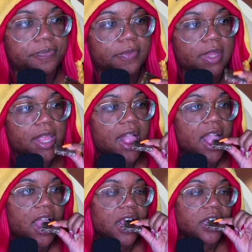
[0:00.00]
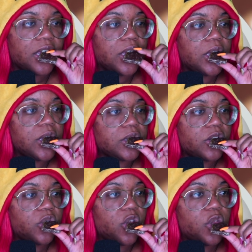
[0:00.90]
was thinking we could hang out with these guys
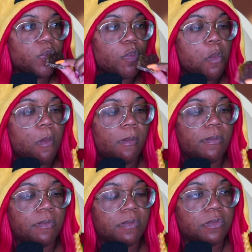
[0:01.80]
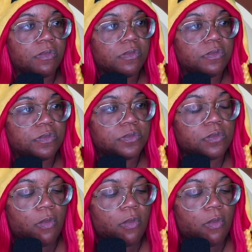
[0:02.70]
a little longer. They seem pretty cool.